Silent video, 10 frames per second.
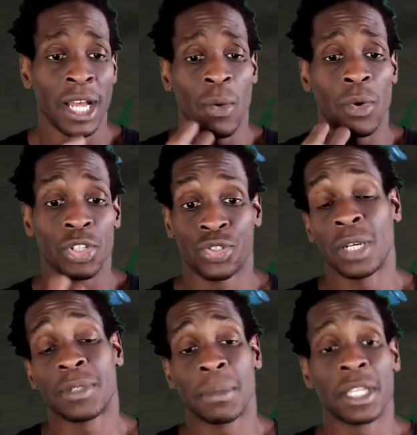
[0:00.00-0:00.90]
We'll strip
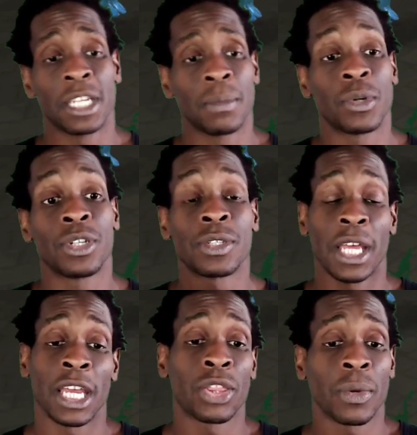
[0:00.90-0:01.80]
some of the we'll use the
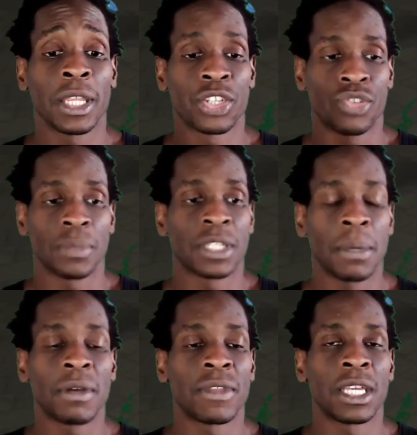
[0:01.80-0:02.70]
A3 and then strip some
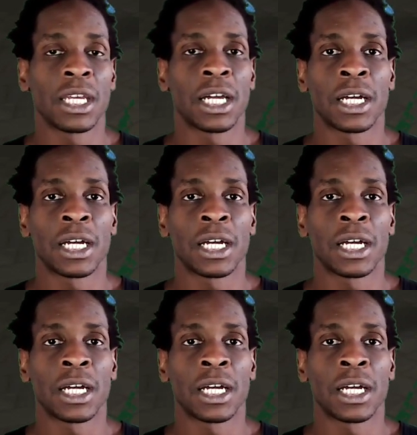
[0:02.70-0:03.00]
of the